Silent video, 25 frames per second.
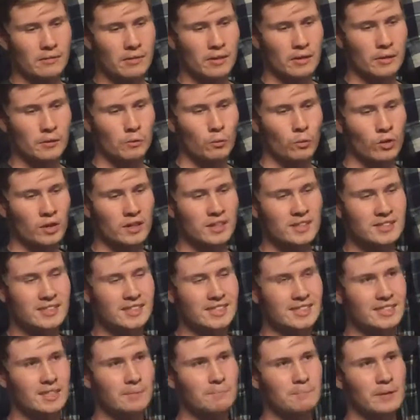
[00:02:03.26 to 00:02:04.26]
the word
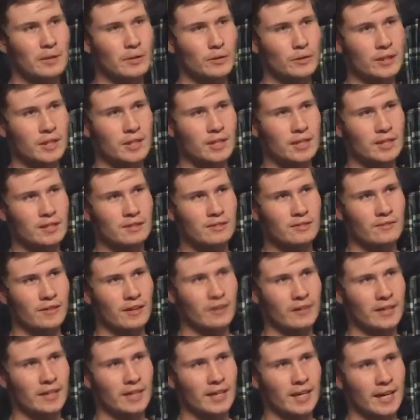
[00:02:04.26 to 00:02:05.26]
disability is
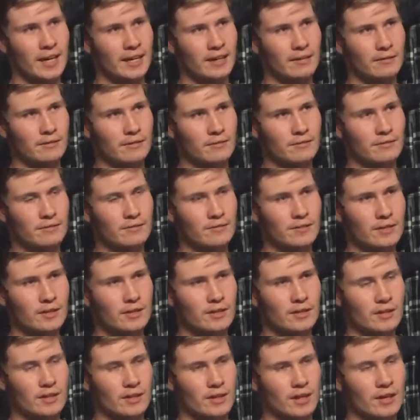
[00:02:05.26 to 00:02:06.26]
very kind of
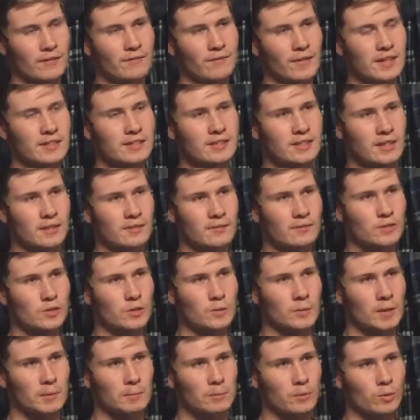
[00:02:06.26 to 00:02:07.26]
offensive to
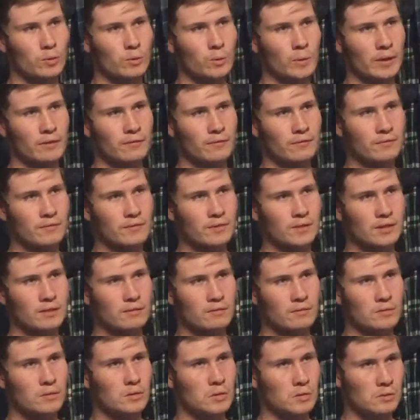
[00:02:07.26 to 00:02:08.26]
people with
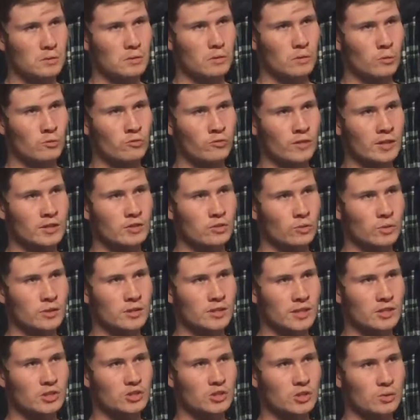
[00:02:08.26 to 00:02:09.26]

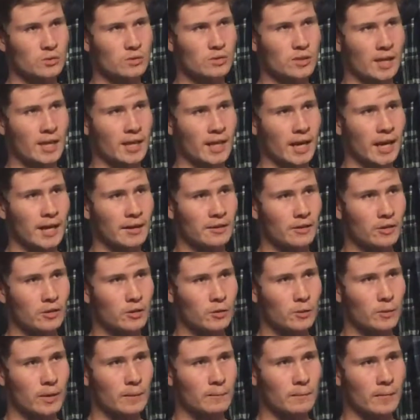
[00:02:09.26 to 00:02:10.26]
resource issues like I
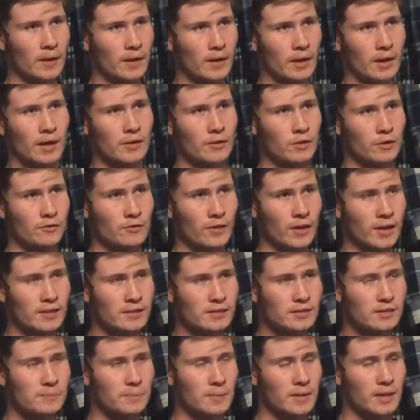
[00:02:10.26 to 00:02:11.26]
do and my other
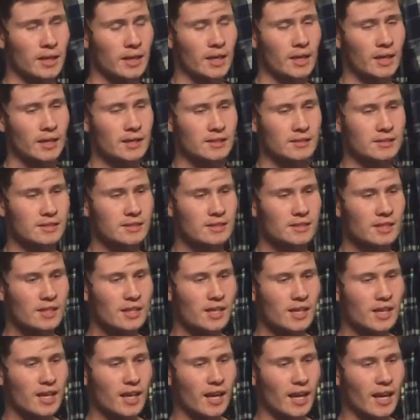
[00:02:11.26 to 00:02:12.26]
friends, because
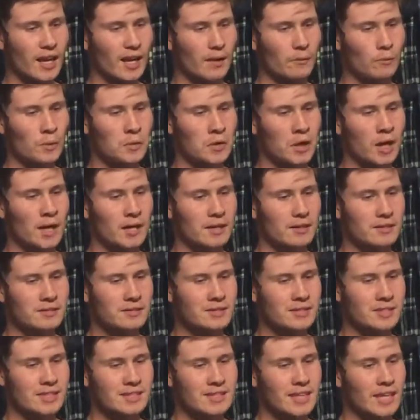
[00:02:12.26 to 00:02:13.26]
we're not
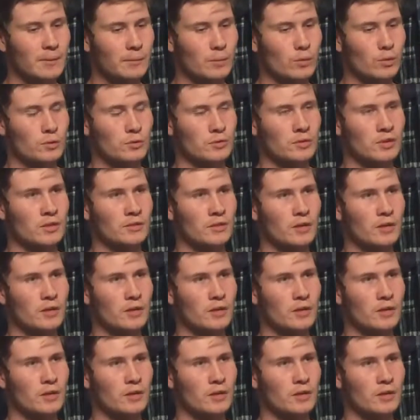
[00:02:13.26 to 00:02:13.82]
disabled,